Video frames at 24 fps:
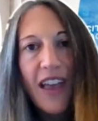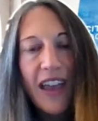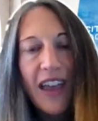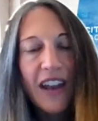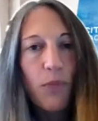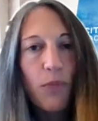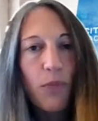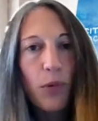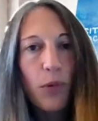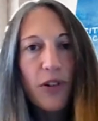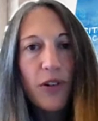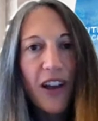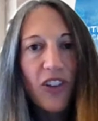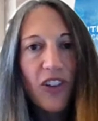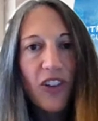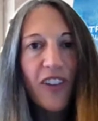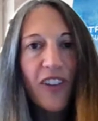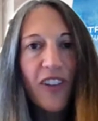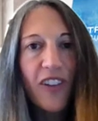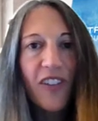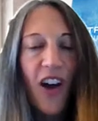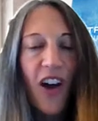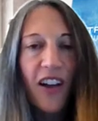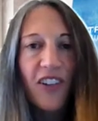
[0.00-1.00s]
And if
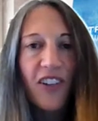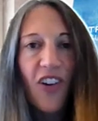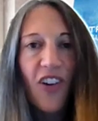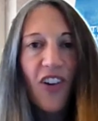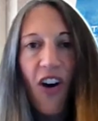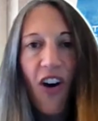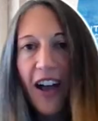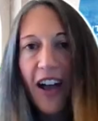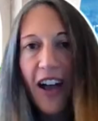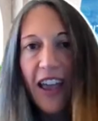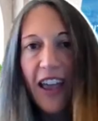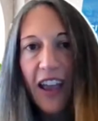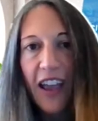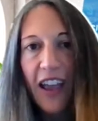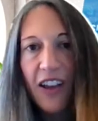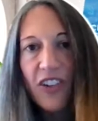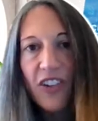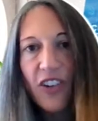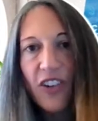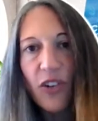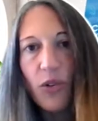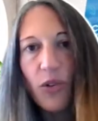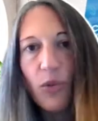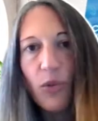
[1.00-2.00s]
production's not
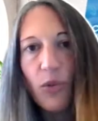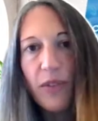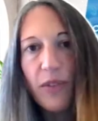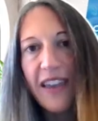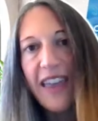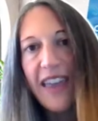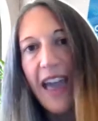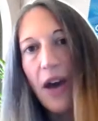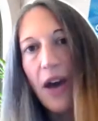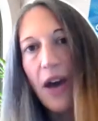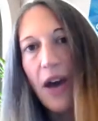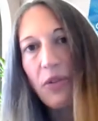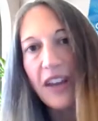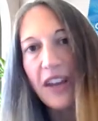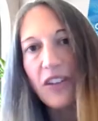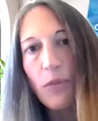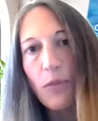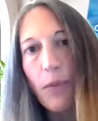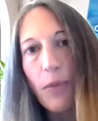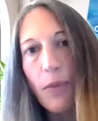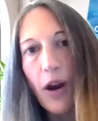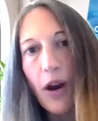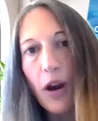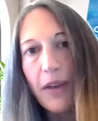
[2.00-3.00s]
talking to the accounting
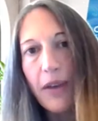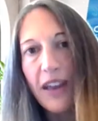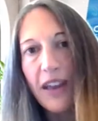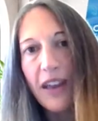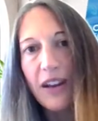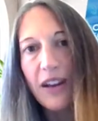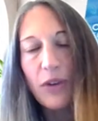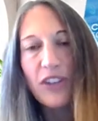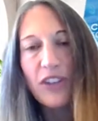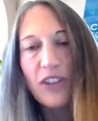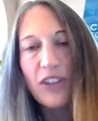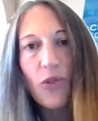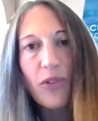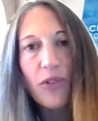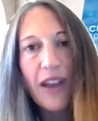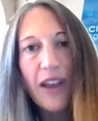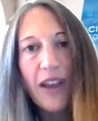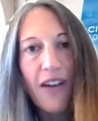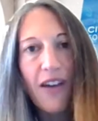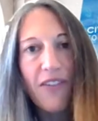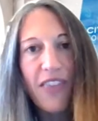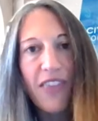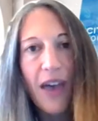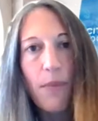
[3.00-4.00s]
department, and we don't
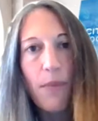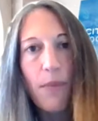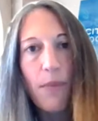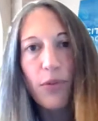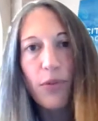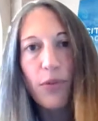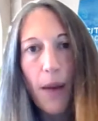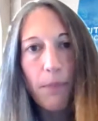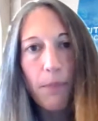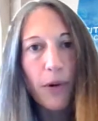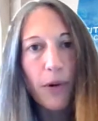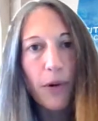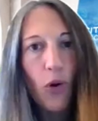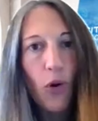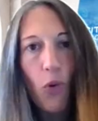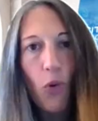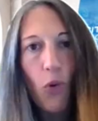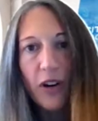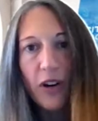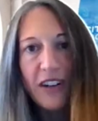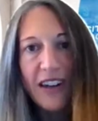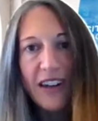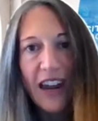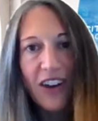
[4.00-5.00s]
have that proper
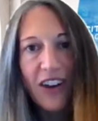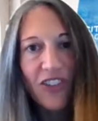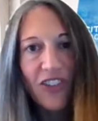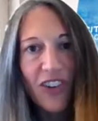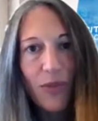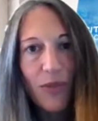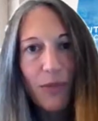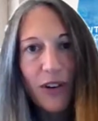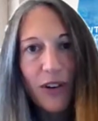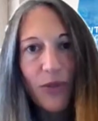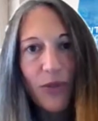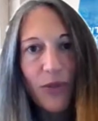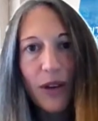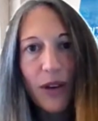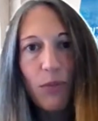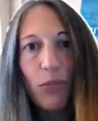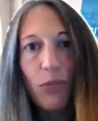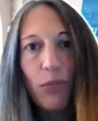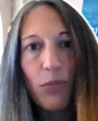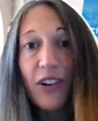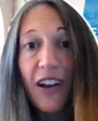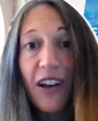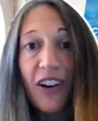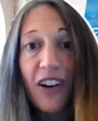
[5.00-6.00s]
coordination
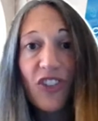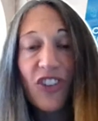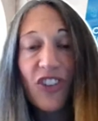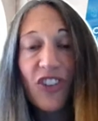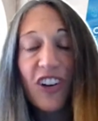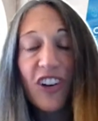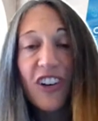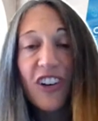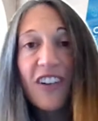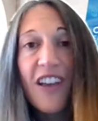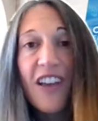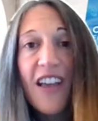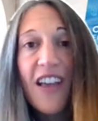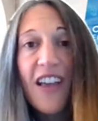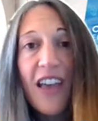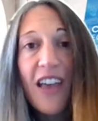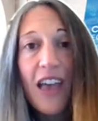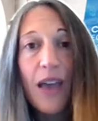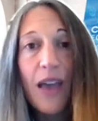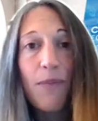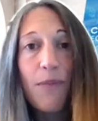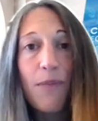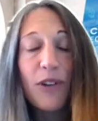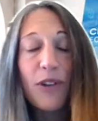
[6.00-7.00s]
between production
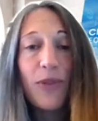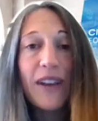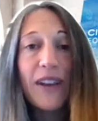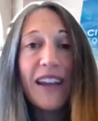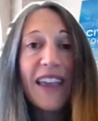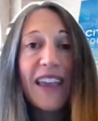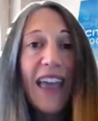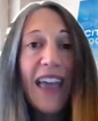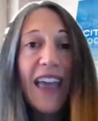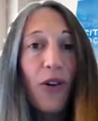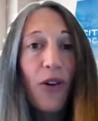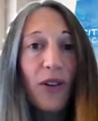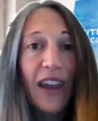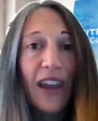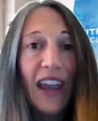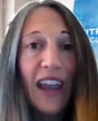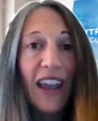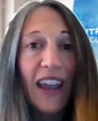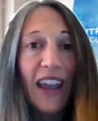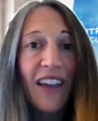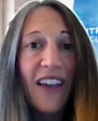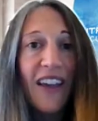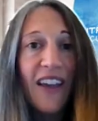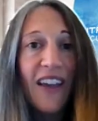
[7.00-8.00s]
and between
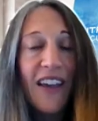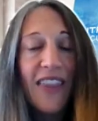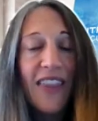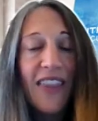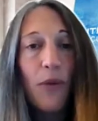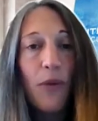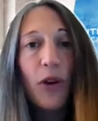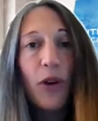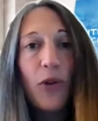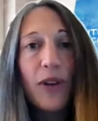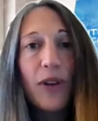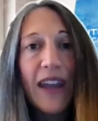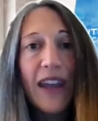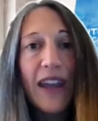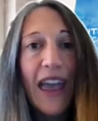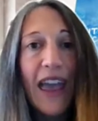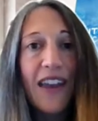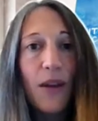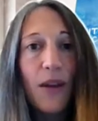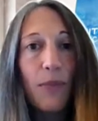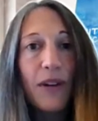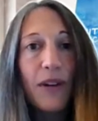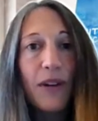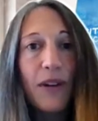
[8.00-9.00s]
accounting, then we're going to
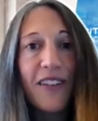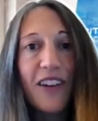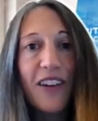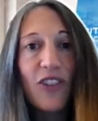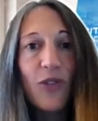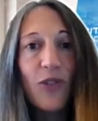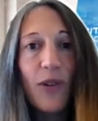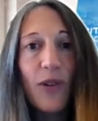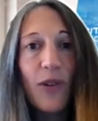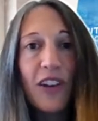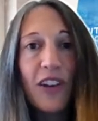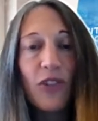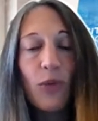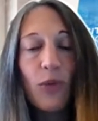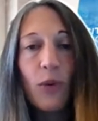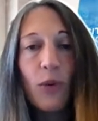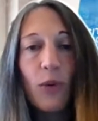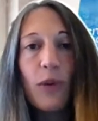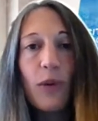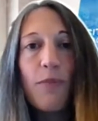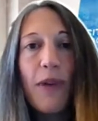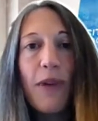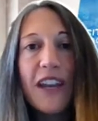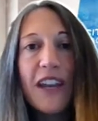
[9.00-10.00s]
end up in a situation
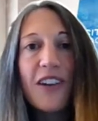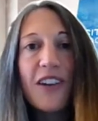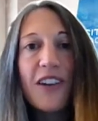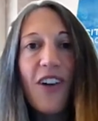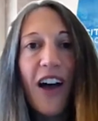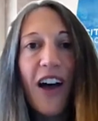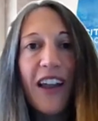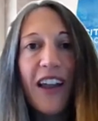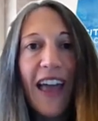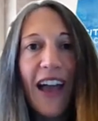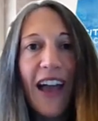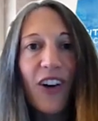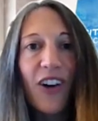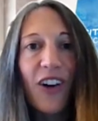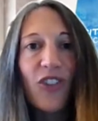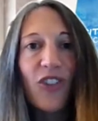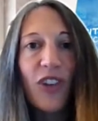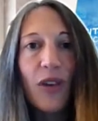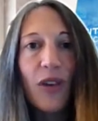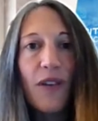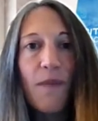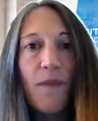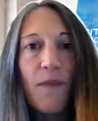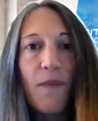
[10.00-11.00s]
where we might not
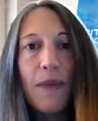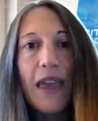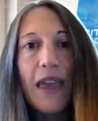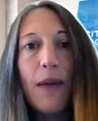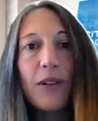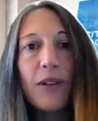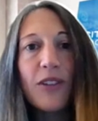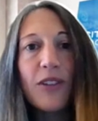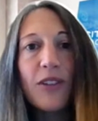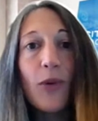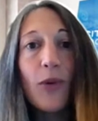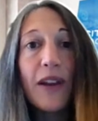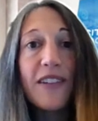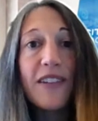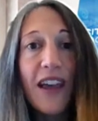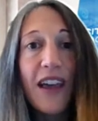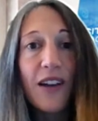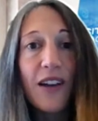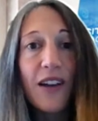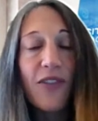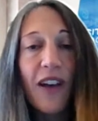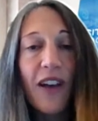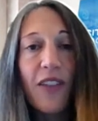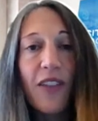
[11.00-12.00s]
actually able to
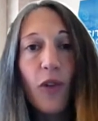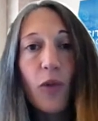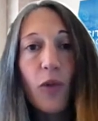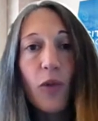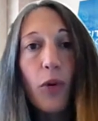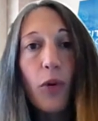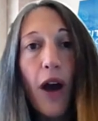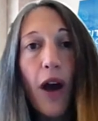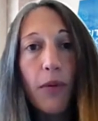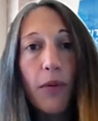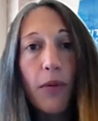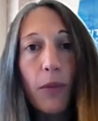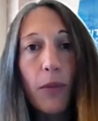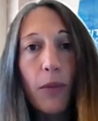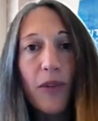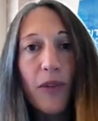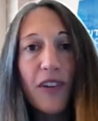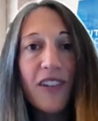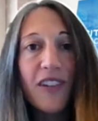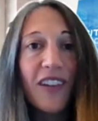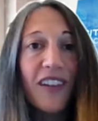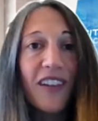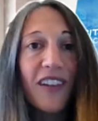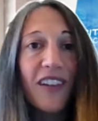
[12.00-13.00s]
identify those problems
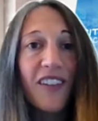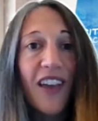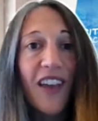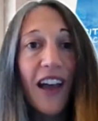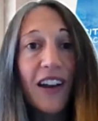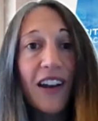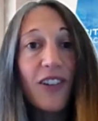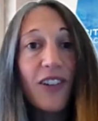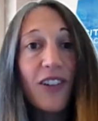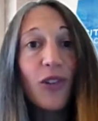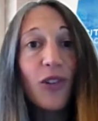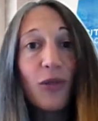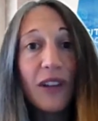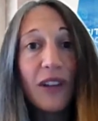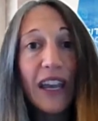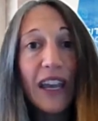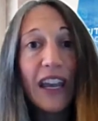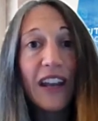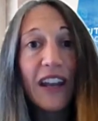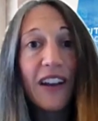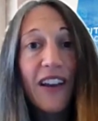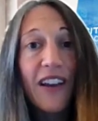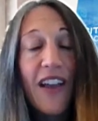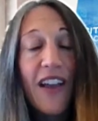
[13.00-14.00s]
until it's kind of too
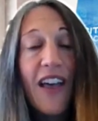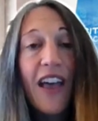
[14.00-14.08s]
late.